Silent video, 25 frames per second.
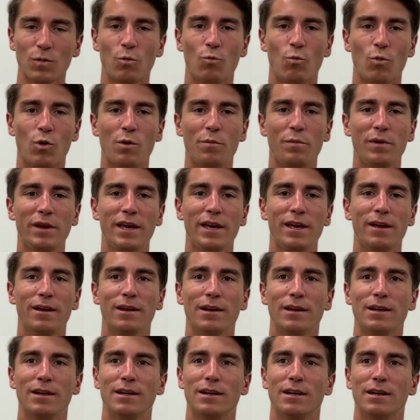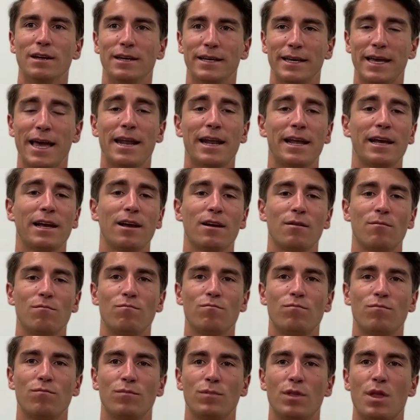will be getting
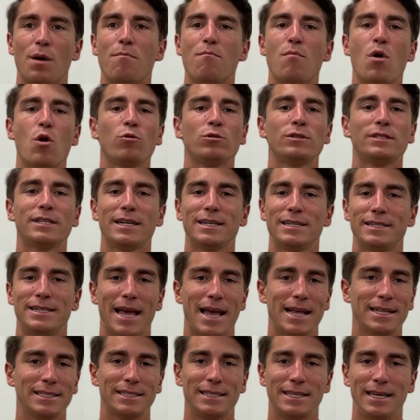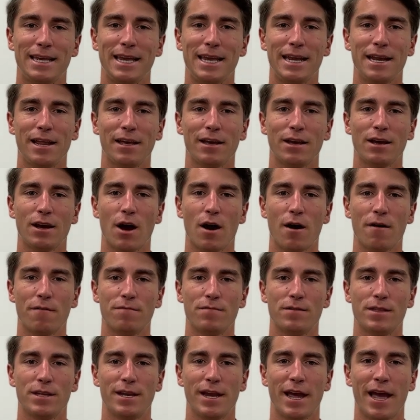the most intense heating
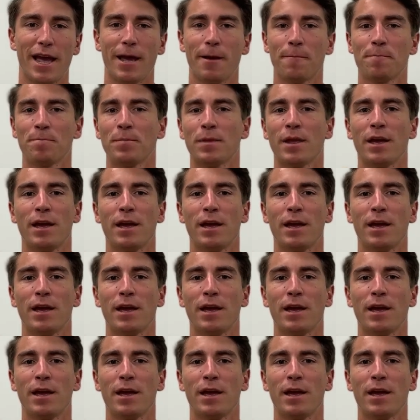of the day.